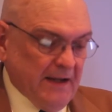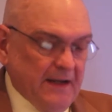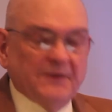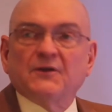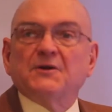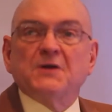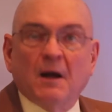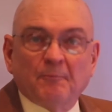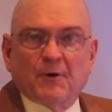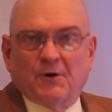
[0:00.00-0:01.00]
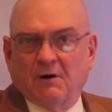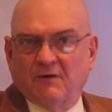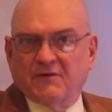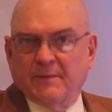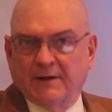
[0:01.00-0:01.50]
in the number
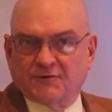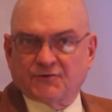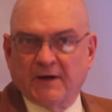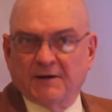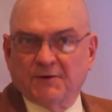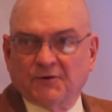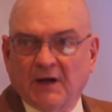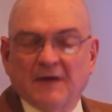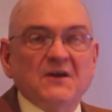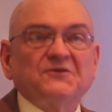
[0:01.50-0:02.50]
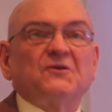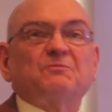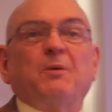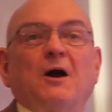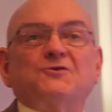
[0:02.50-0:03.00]
of administrators. And this is
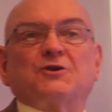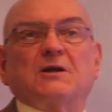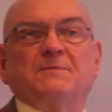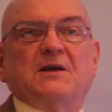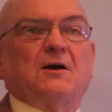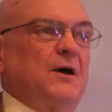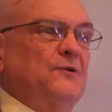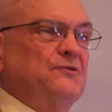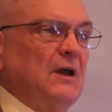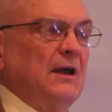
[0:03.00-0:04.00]
partially because